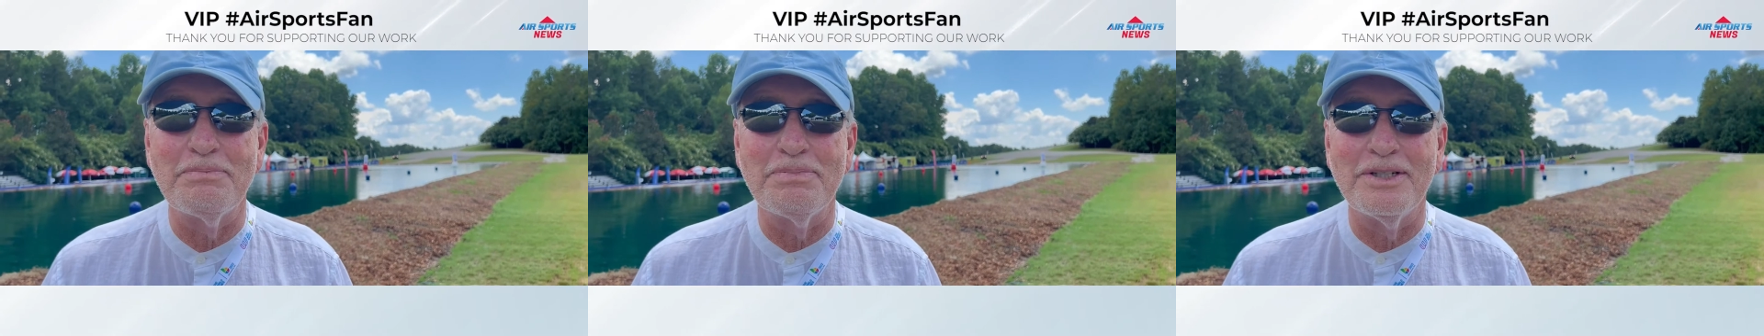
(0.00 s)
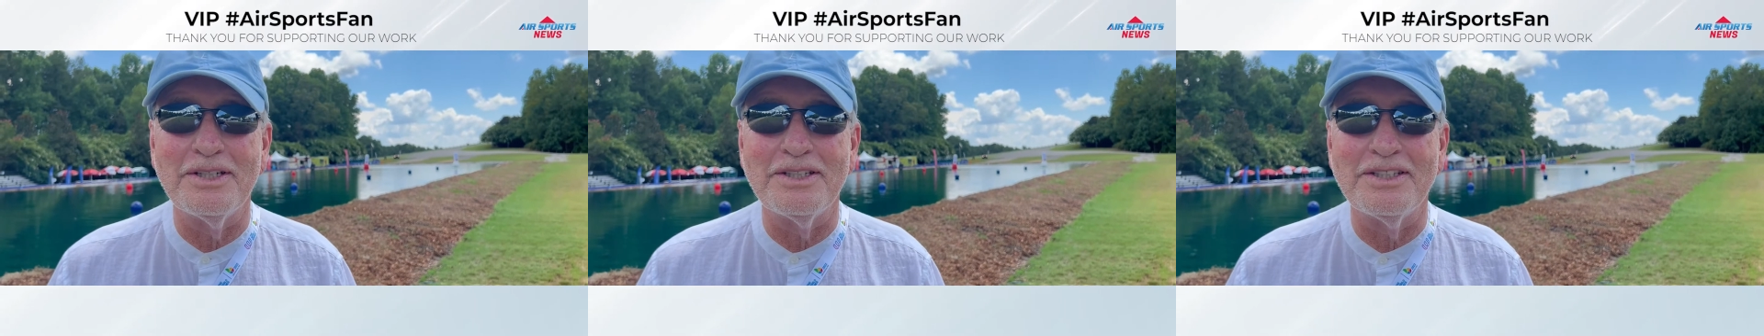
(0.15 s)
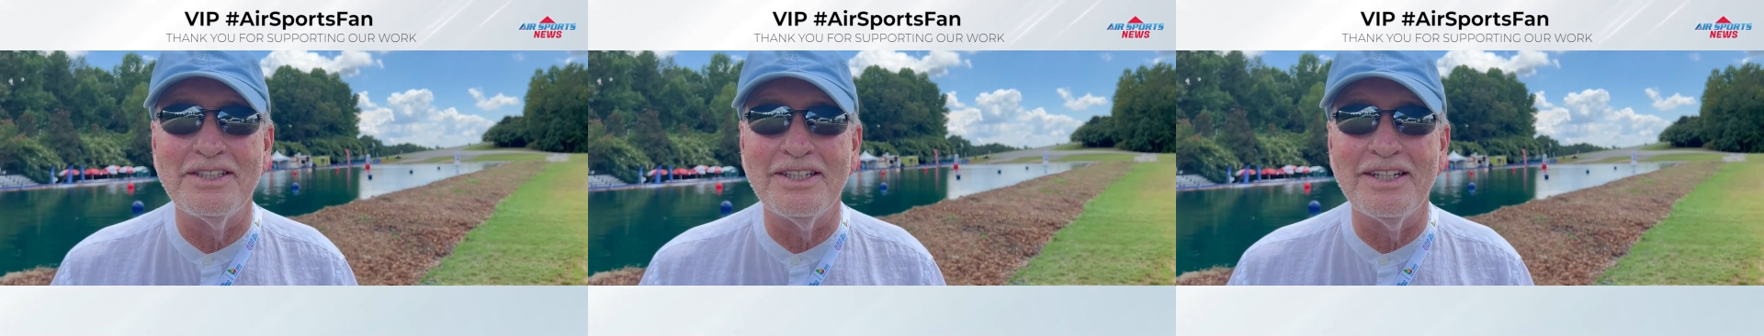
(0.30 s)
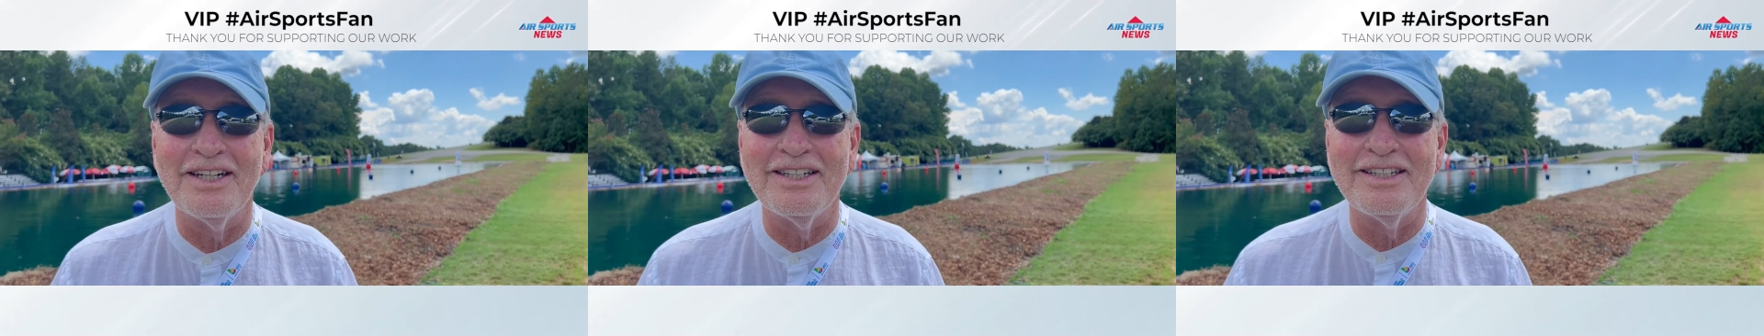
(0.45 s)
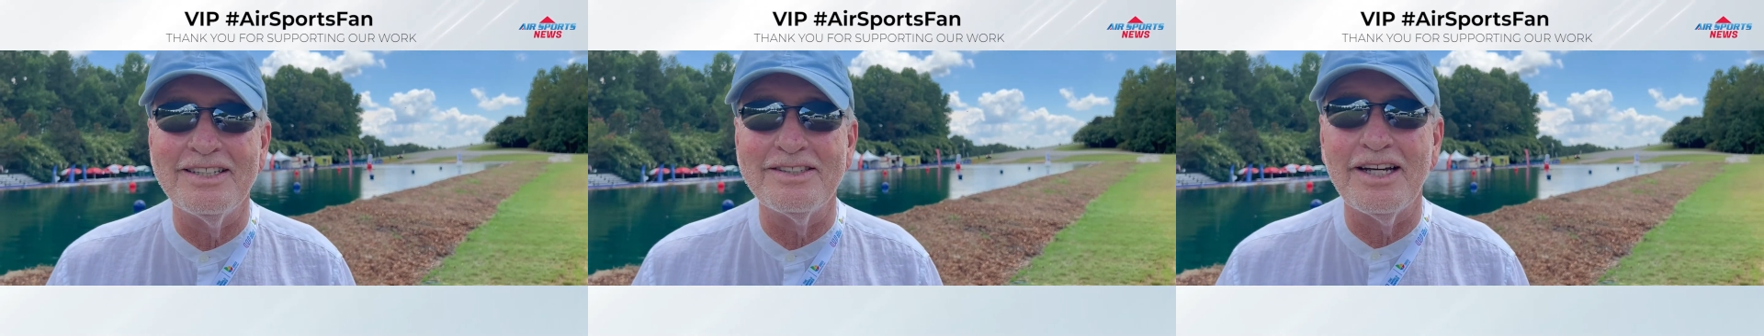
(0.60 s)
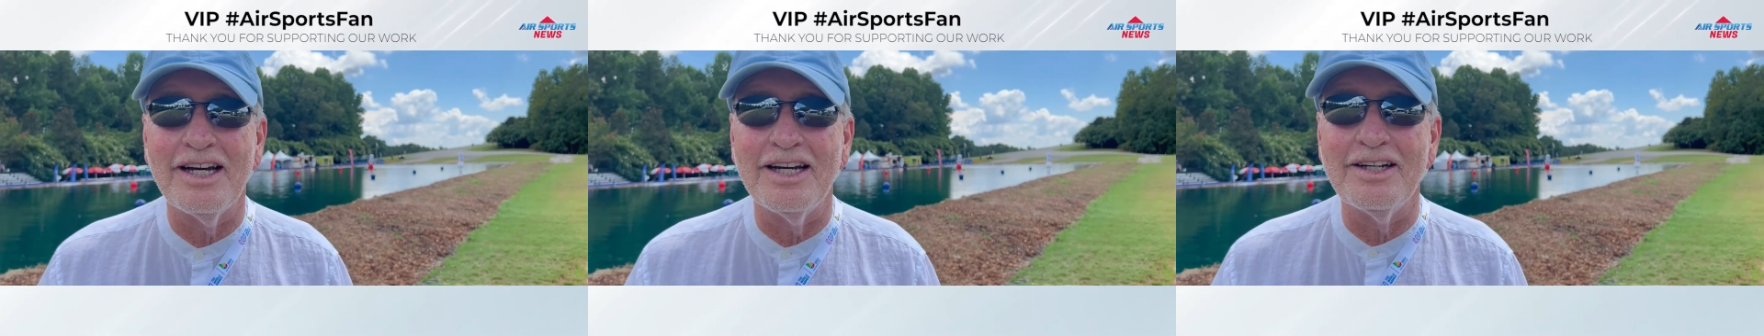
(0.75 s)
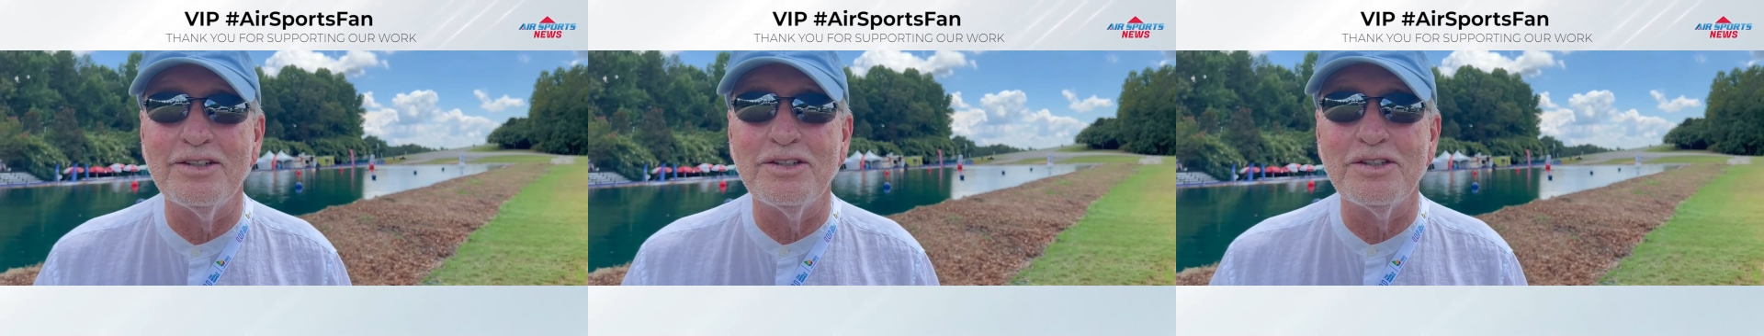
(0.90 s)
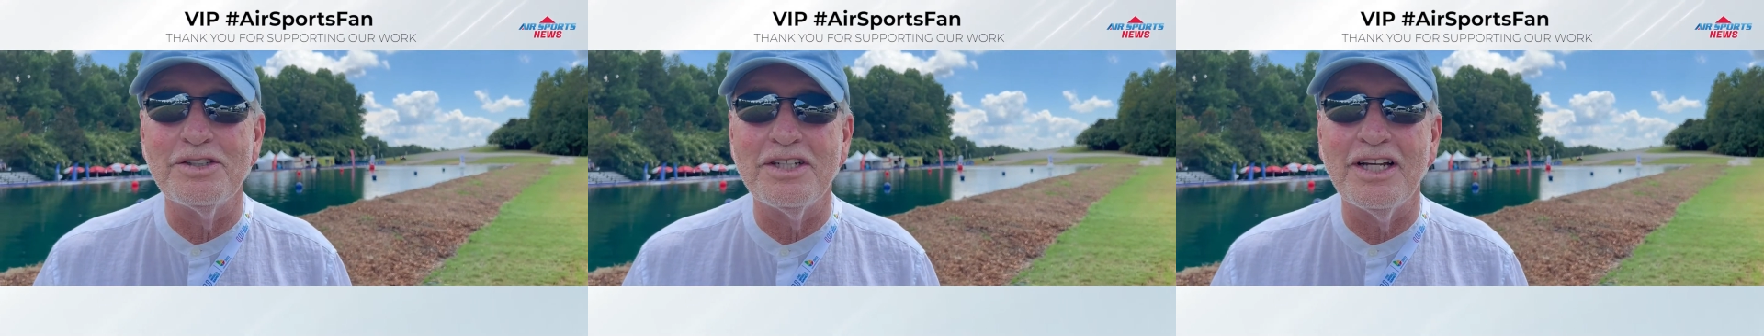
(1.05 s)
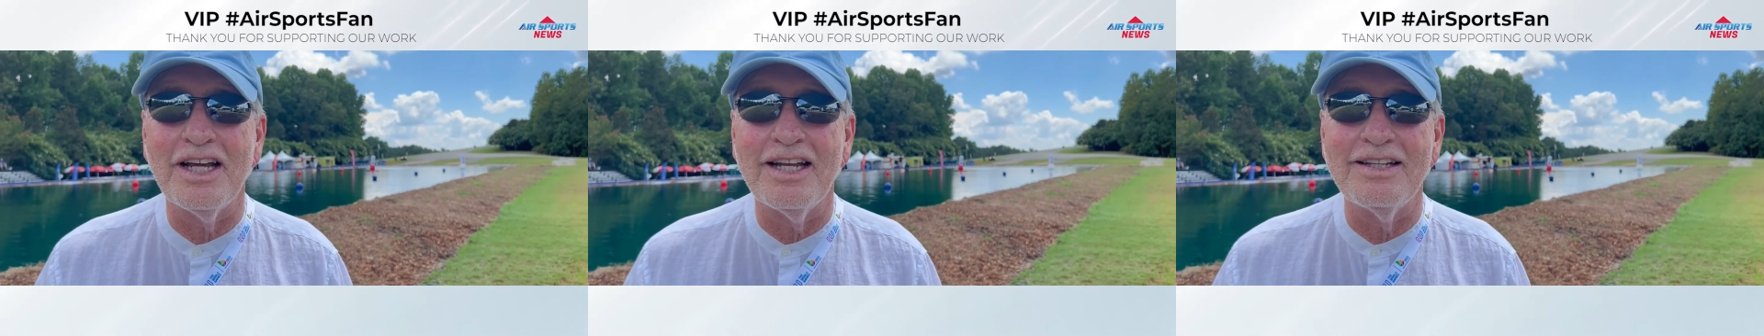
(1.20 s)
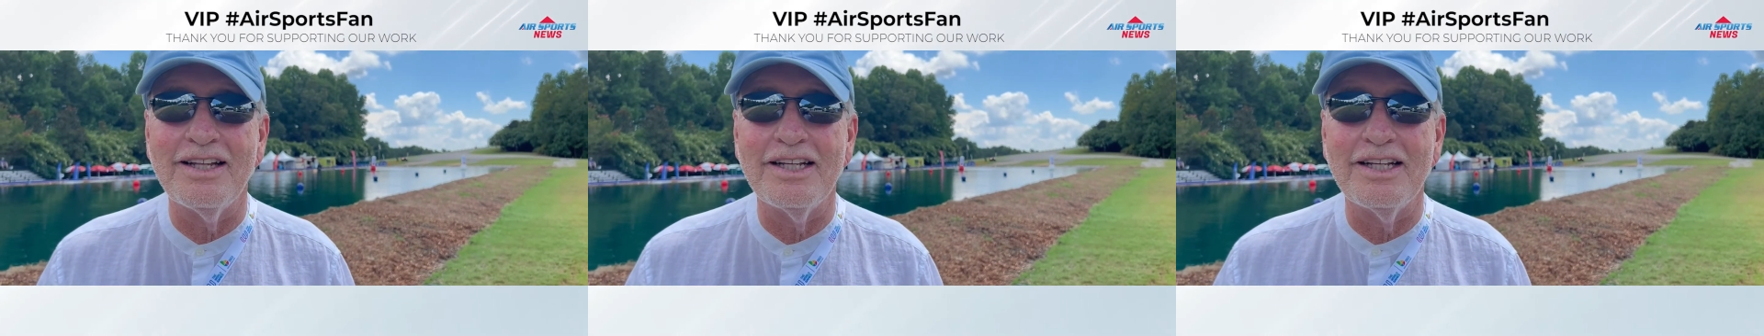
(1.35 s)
but uh, as I understand,